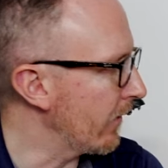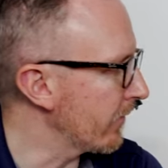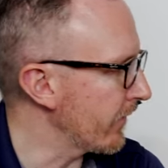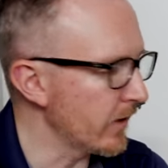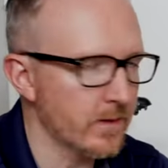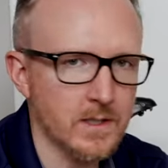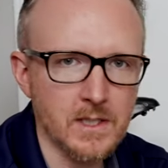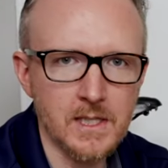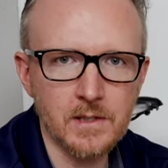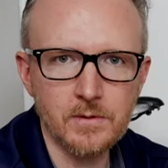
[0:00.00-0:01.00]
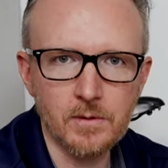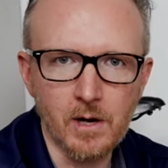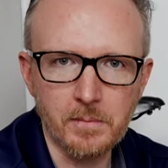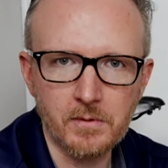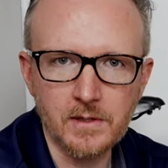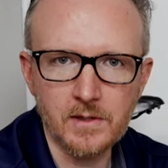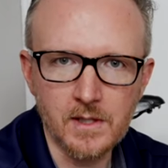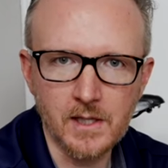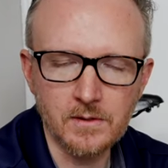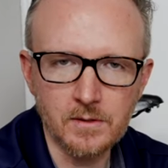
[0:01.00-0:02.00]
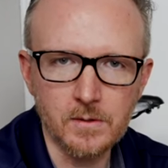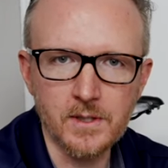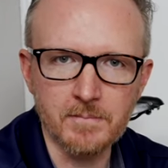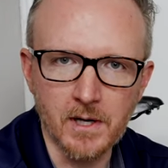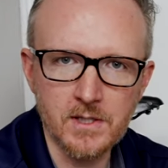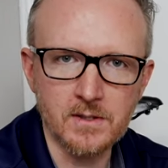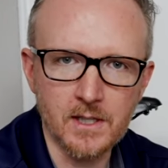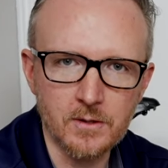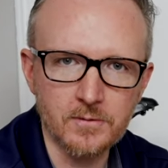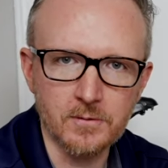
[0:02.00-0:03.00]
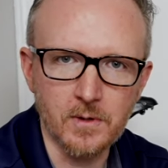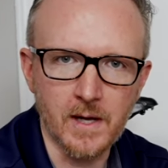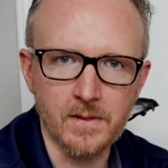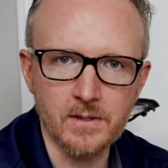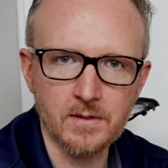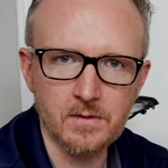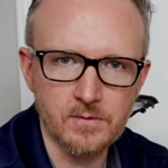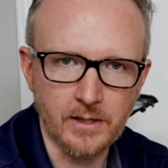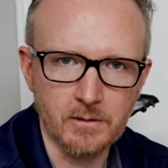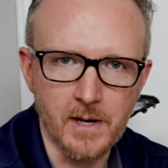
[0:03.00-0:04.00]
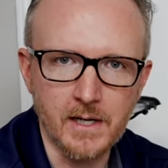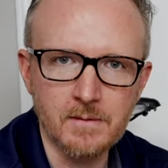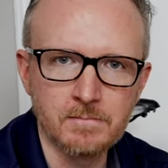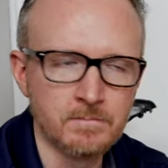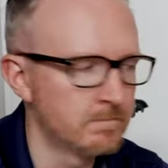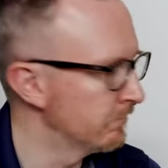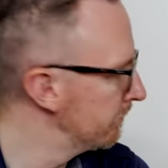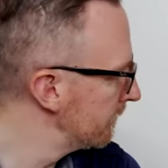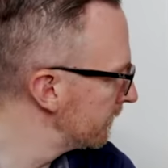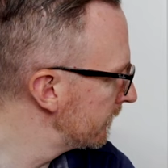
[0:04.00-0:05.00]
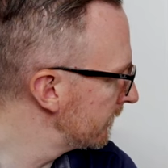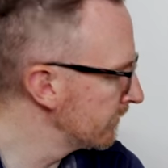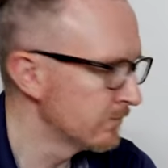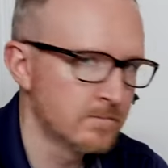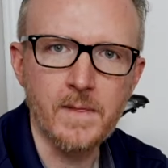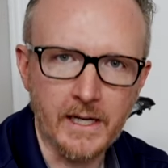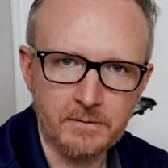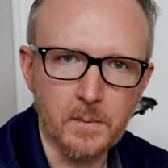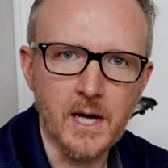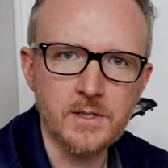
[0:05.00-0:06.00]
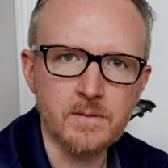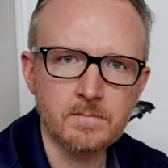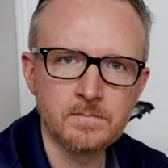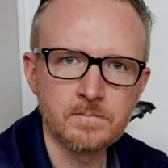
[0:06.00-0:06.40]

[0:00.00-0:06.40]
don't feel the need to upgrade to DA2 as much as I used to on this Trek Domane. Thanks for watching.